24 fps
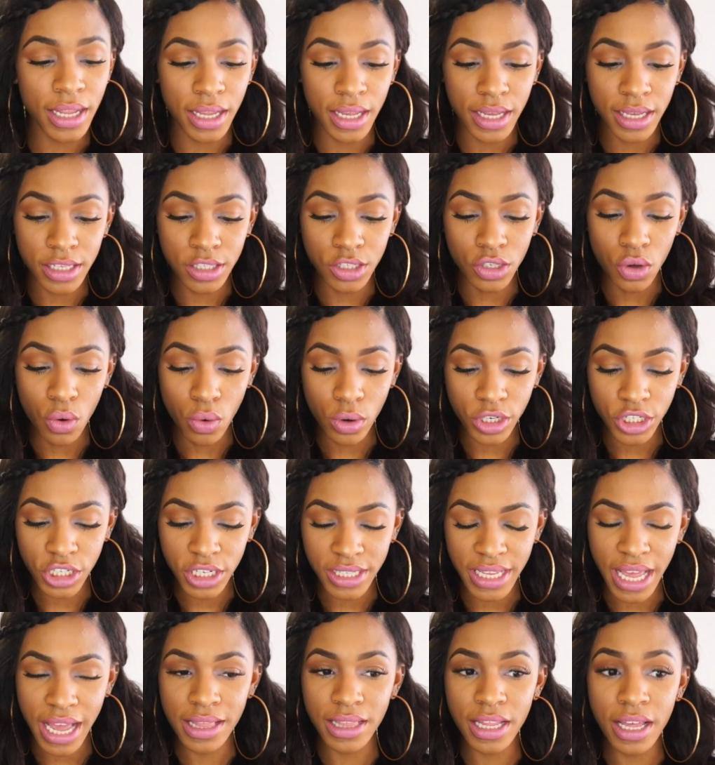it is
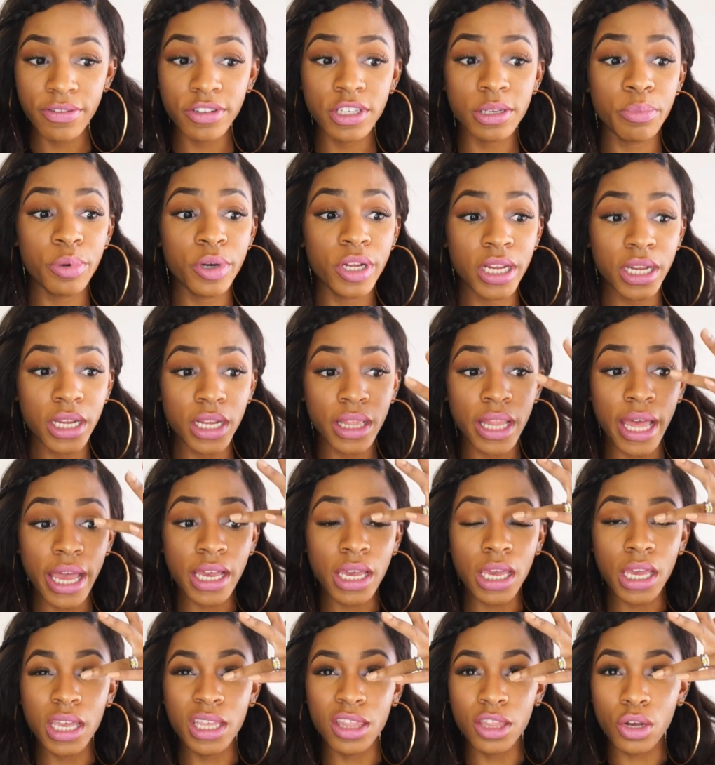gorgeous. I love to put it
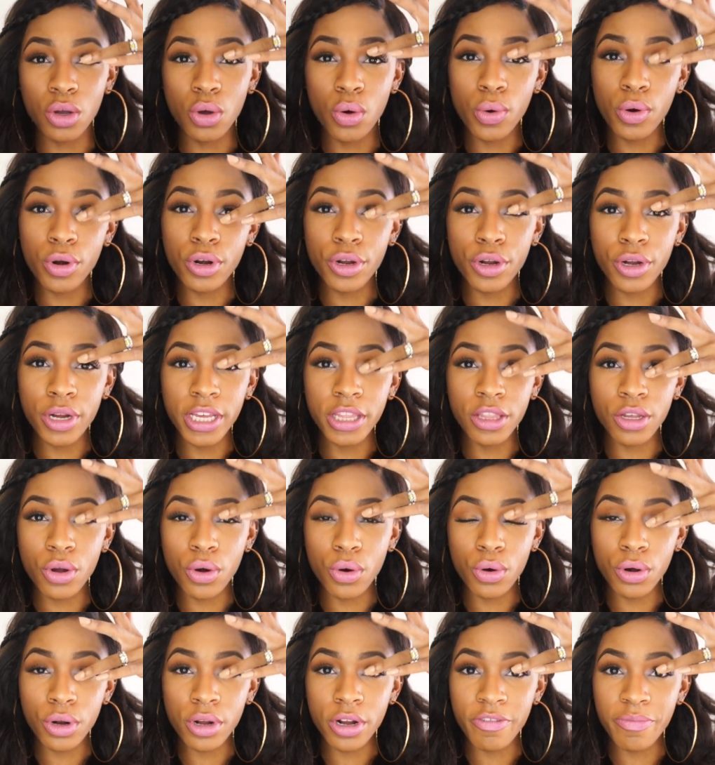like in the corner, in the
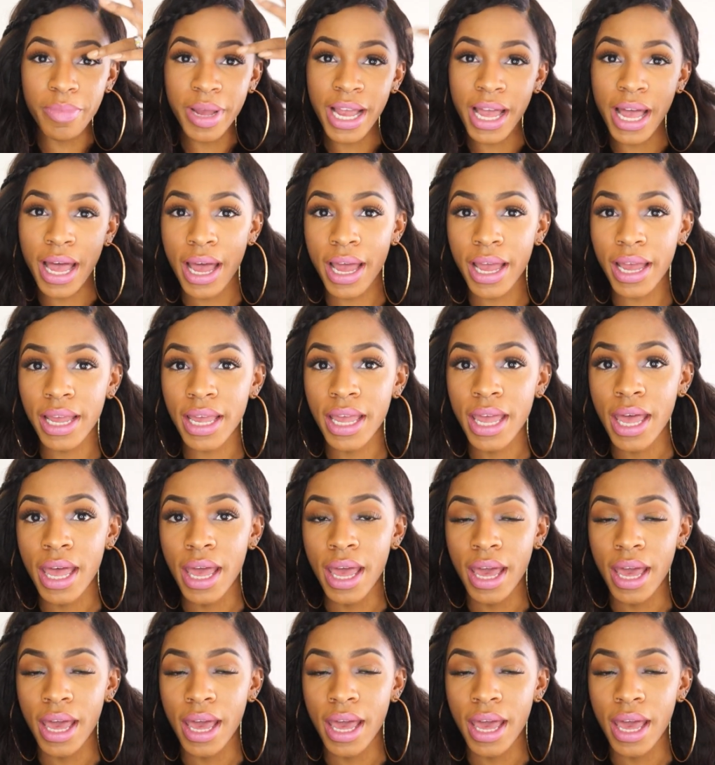corner of my eye